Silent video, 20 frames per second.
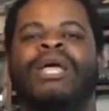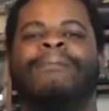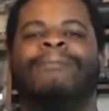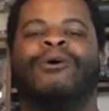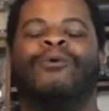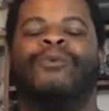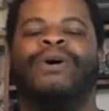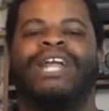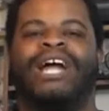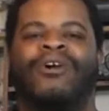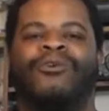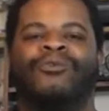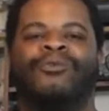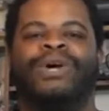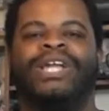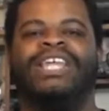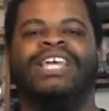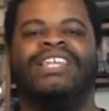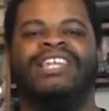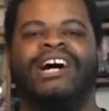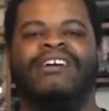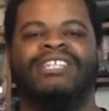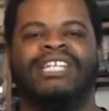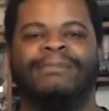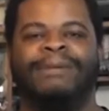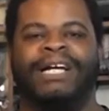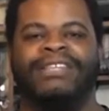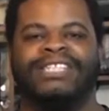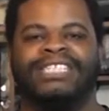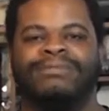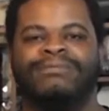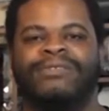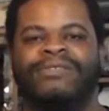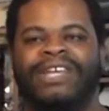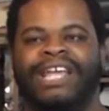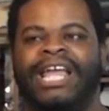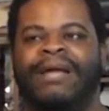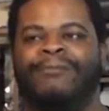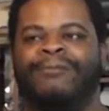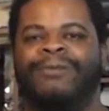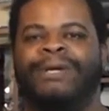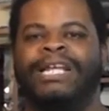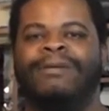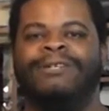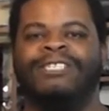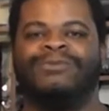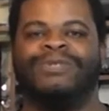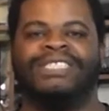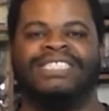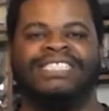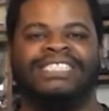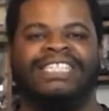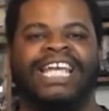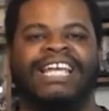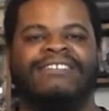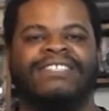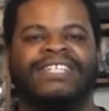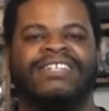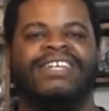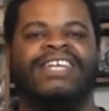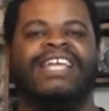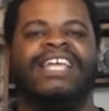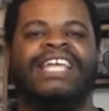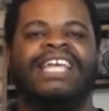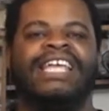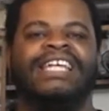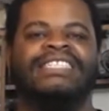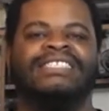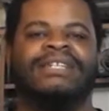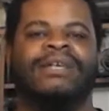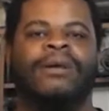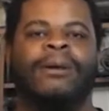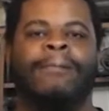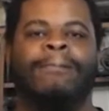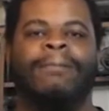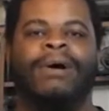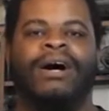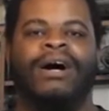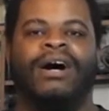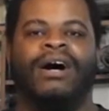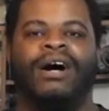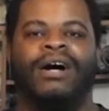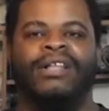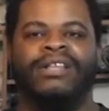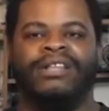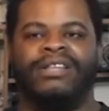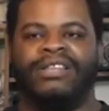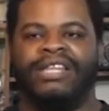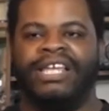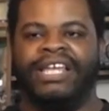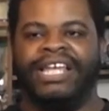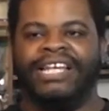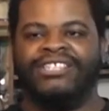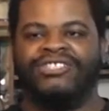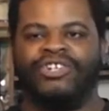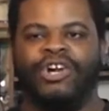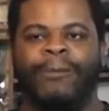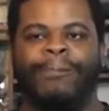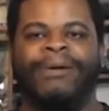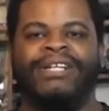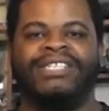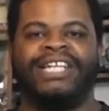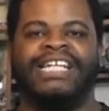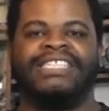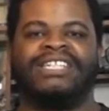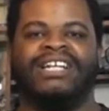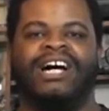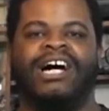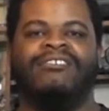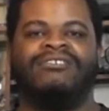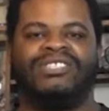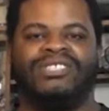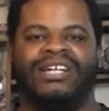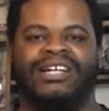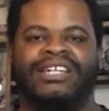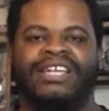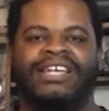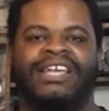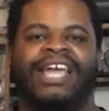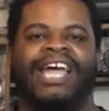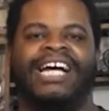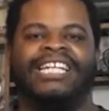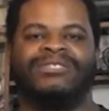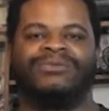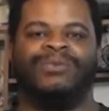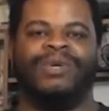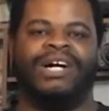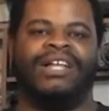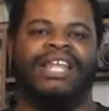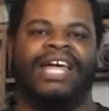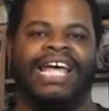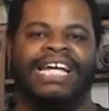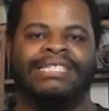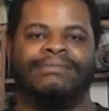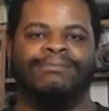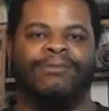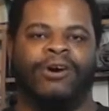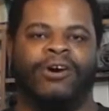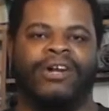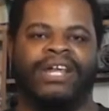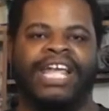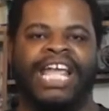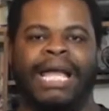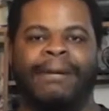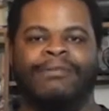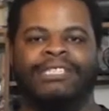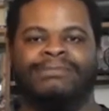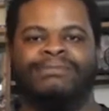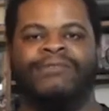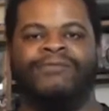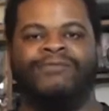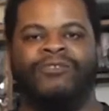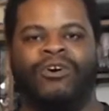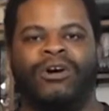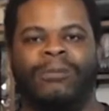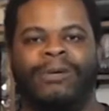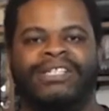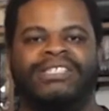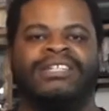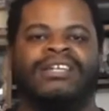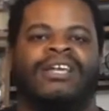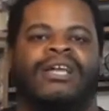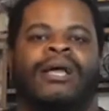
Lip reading: But what I really loved about this movie, and pretty much what saves it, is the interpretation of Chucky as well as Mark Hamill's performance.